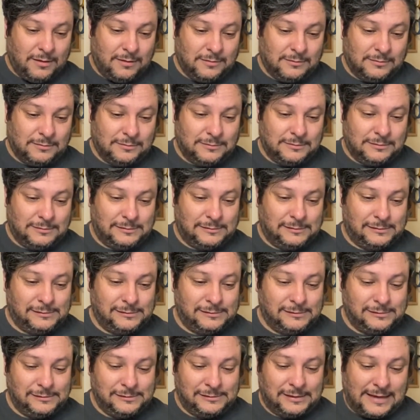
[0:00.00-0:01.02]

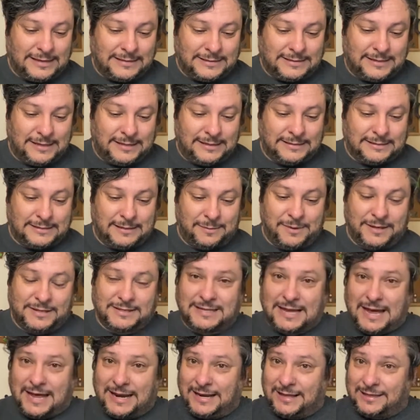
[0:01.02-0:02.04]
Ooh, I see some
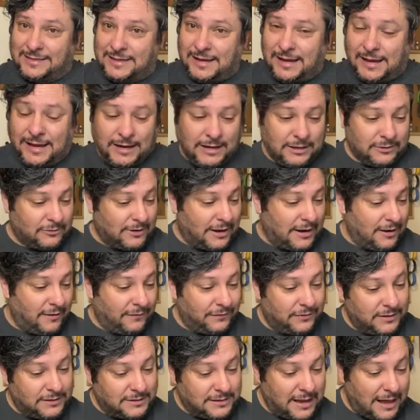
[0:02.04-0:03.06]
exciting things right
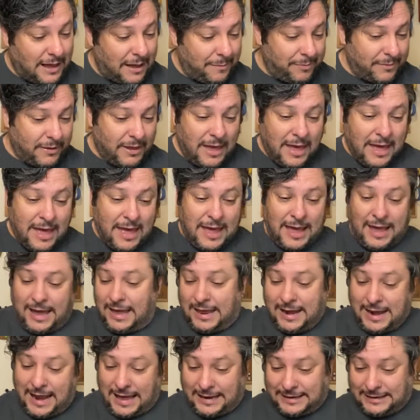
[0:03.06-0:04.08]
off the top,
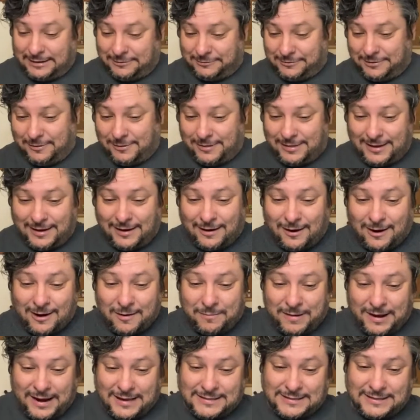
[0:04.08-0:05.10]
and I don't know what they are,
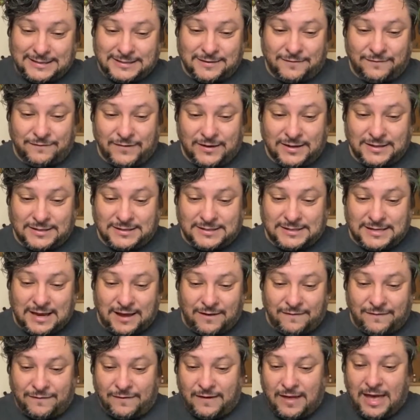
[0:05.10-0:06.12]
but I see some fun
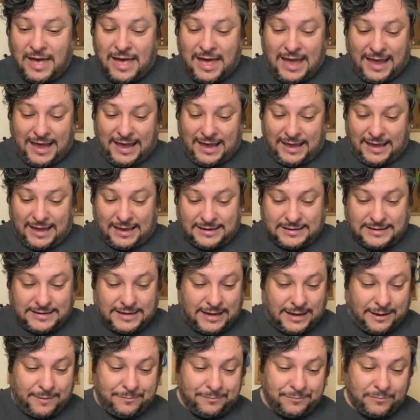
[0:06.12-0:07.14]
stuff,
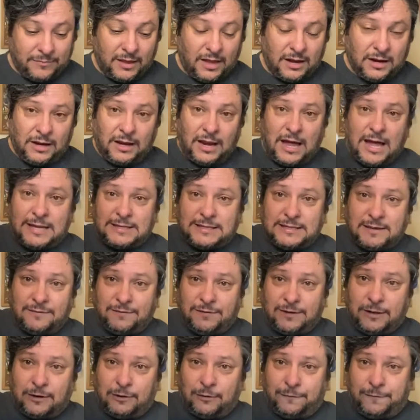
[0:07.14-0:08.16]
and lots of
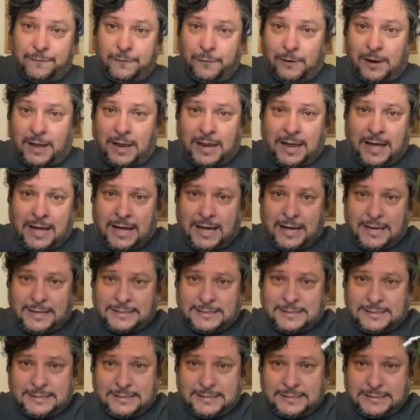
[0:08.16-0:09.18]
little
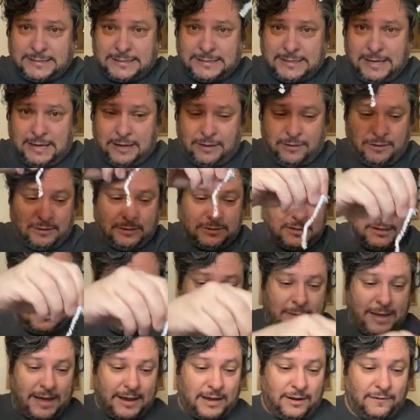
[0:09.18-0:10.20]
foo-la-las. See all those little
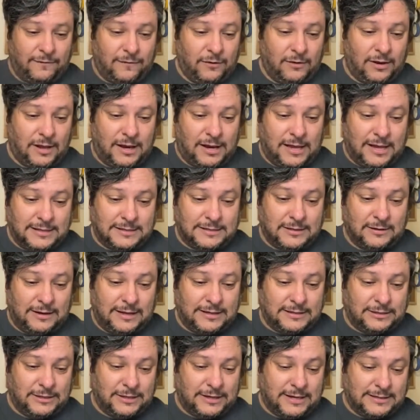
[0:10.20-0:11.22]
packing foo-la-las? So
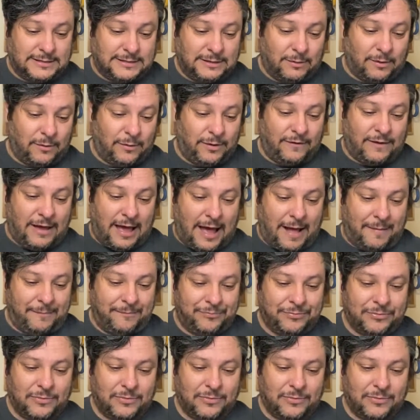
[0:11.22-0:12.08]
let's look and see what we've got.